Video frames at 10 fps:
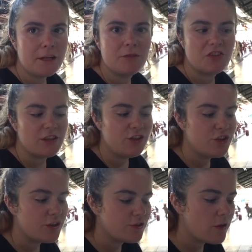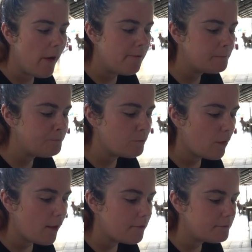It was delicious.
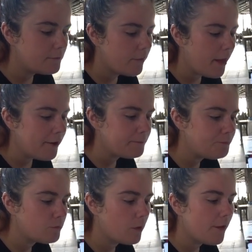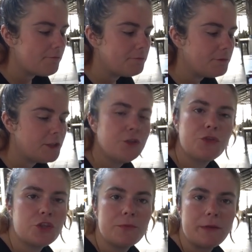Like, I didn't
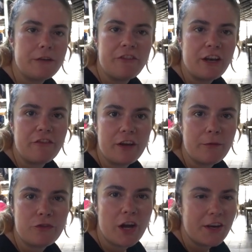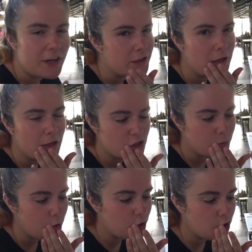used to be a fan of it. I tried it in like Latin
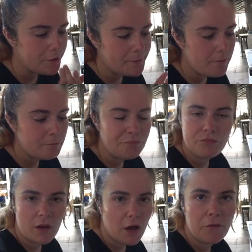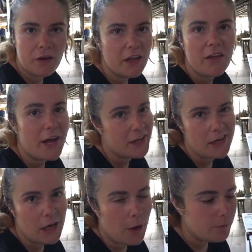America, but I really like
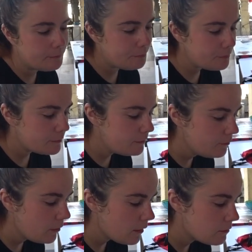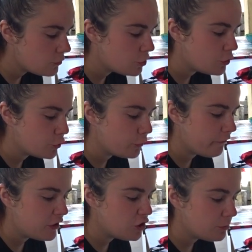it now. It's such a good
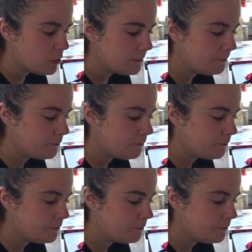vegetable.